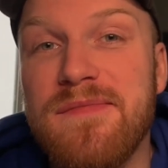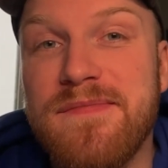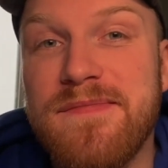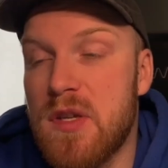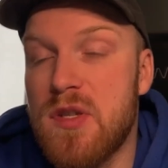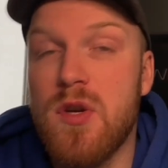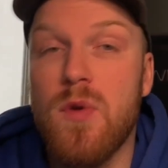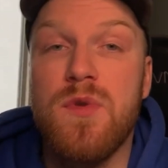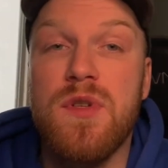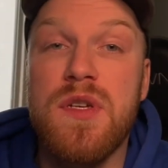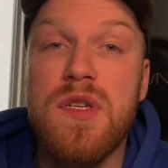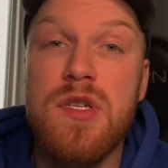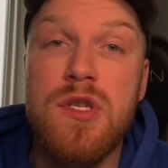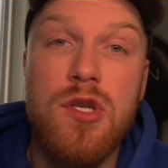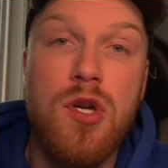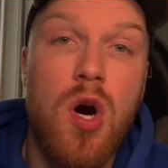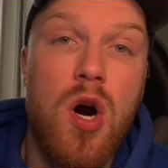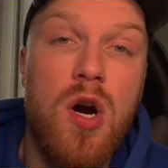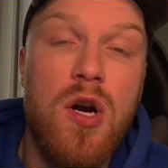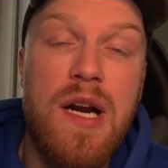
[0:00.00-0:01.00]
So to
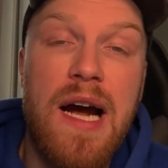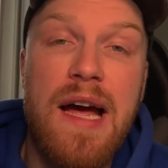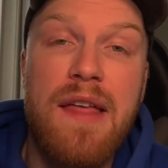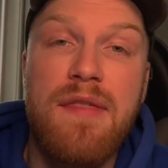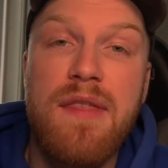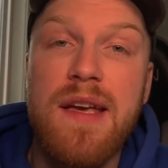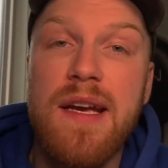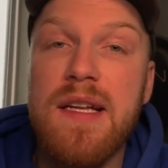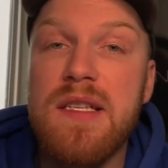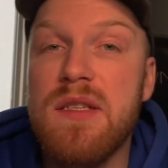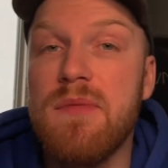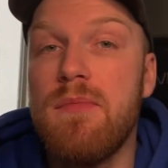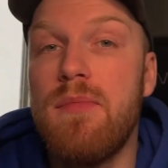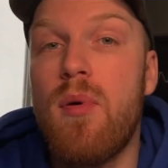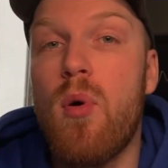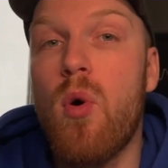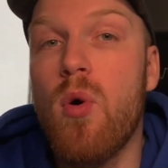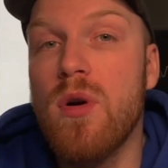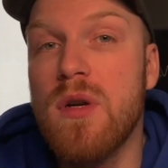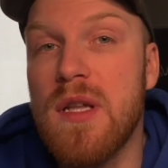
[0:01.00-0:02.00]
start, I think it's
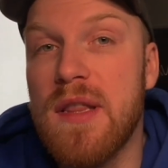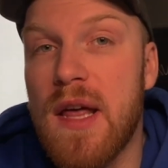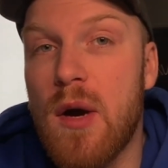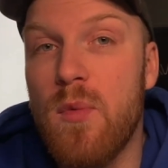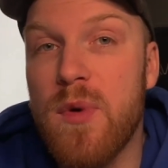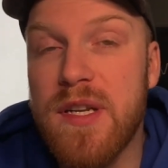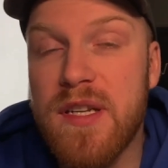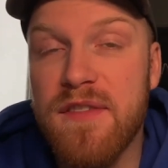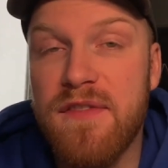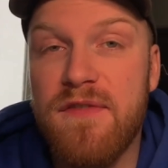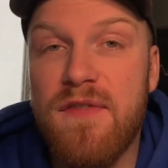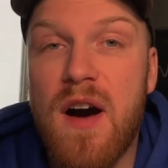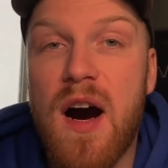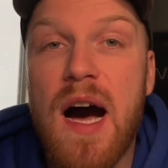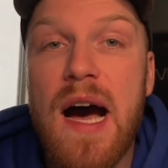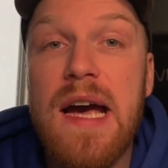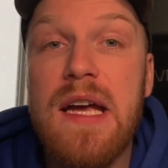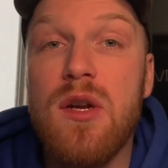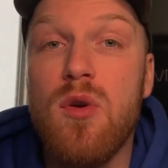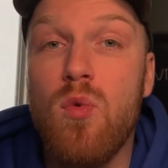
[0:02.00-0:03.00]
important that we
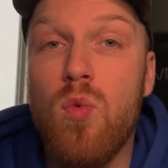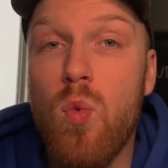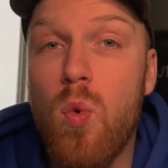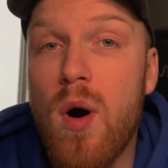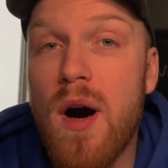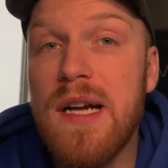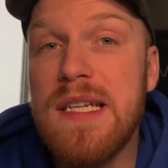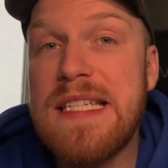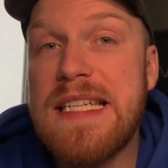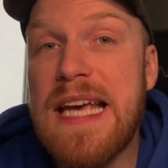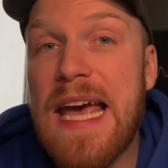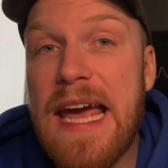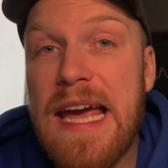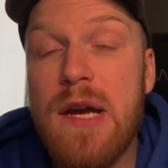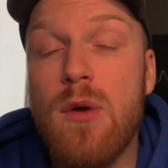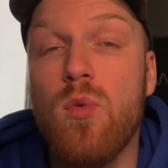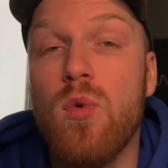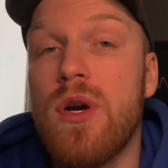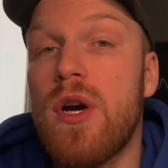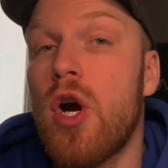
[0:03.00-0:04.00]
define what a
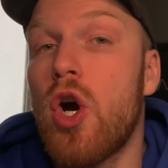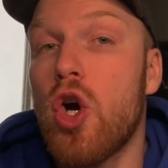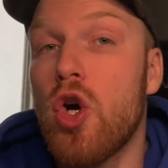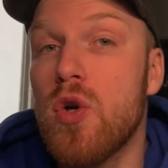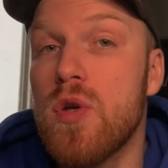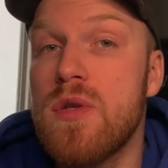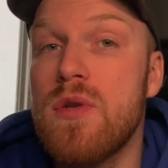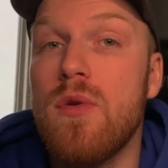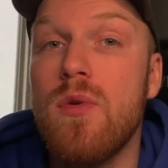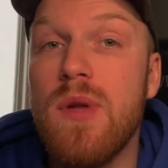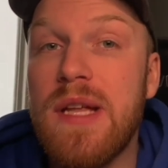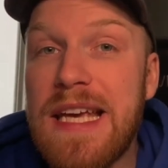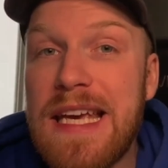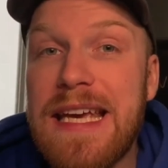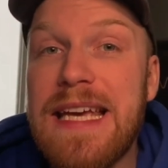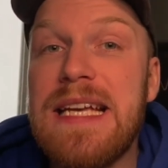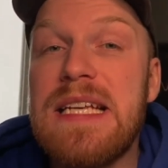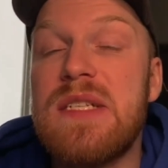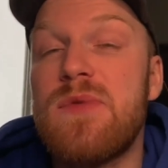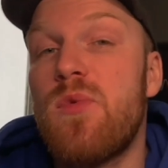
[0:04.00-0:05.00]
rehearsal
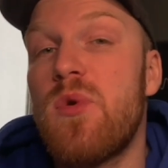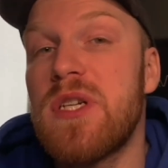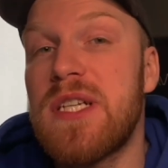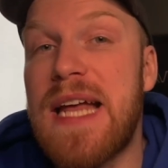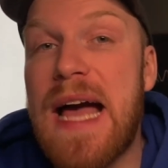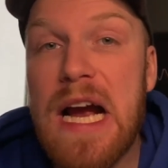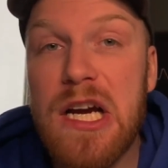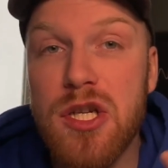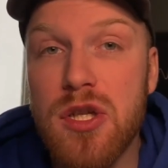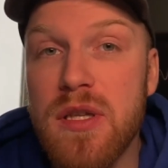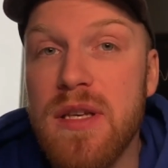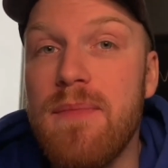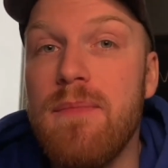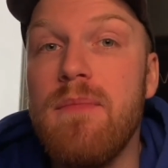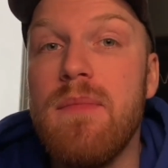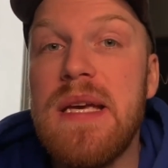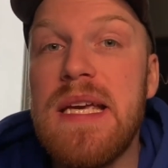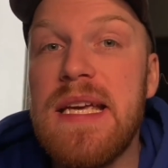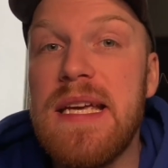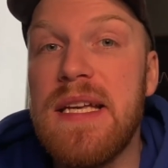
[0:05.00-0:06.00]
is, what it actually
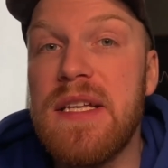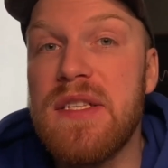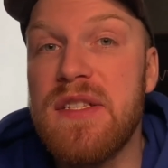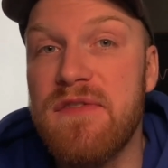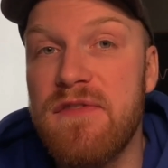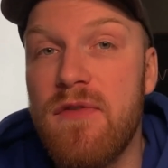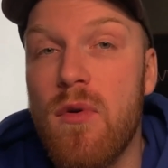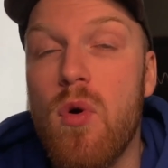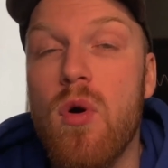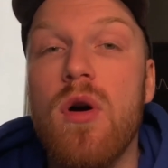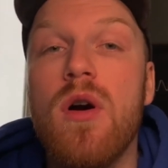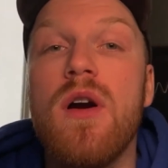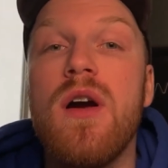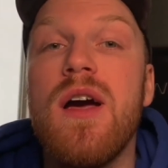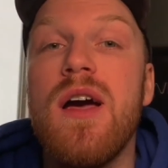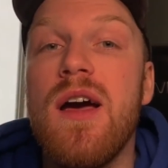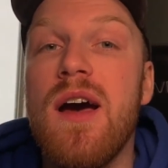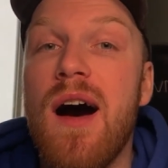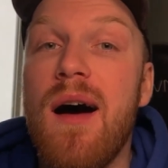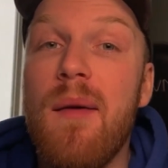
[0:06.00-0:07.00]
means for
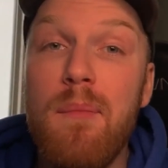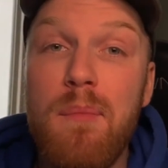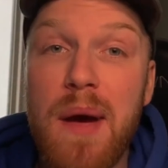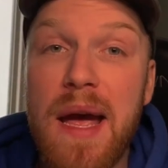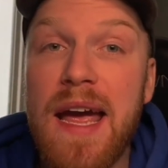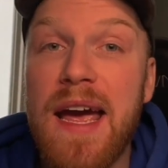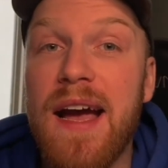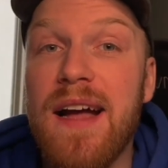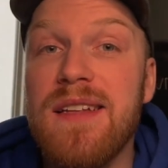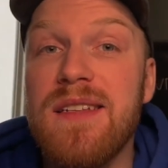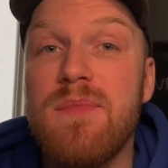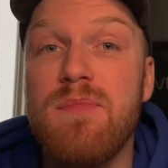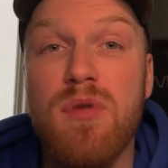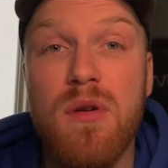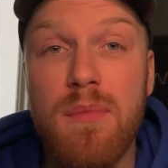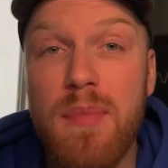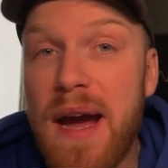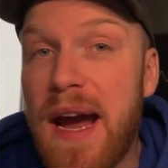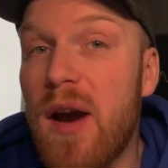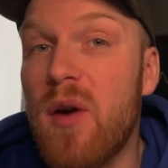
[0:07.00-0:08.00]
a band
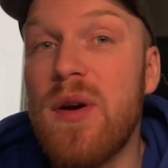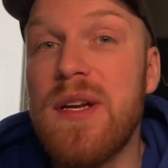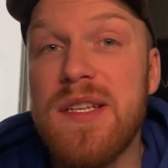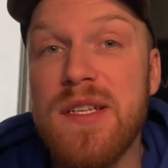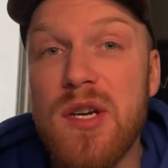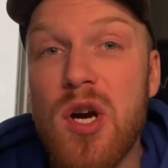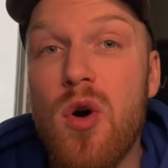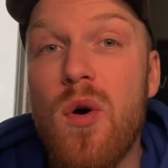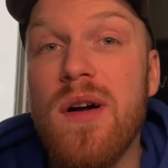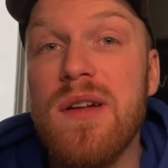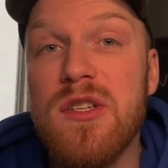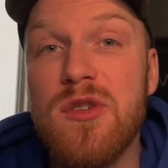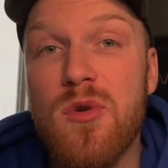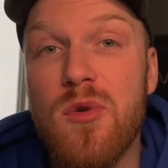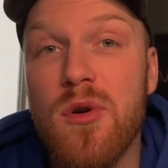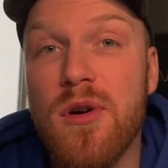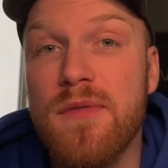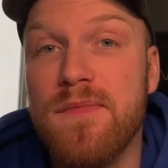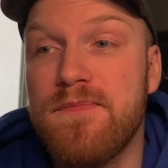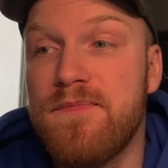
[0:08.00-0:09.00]
preparing to go on
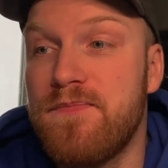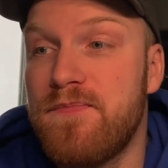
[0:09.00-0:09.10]
tour.